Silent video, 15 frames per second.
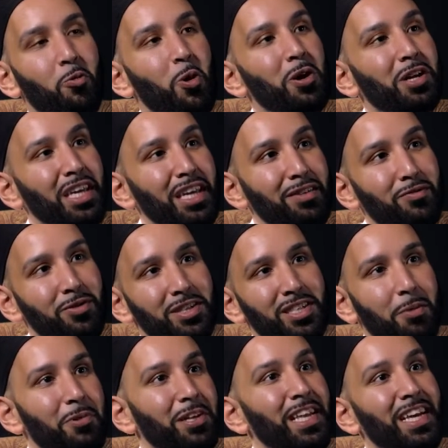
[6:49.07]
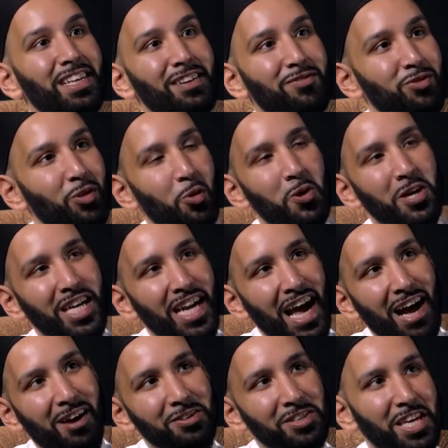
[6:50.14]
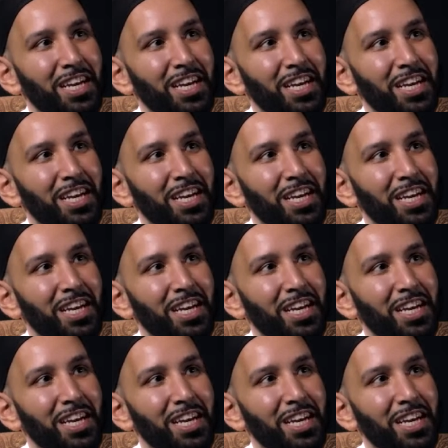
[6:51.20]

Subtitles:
working for someone that did flooring in a house.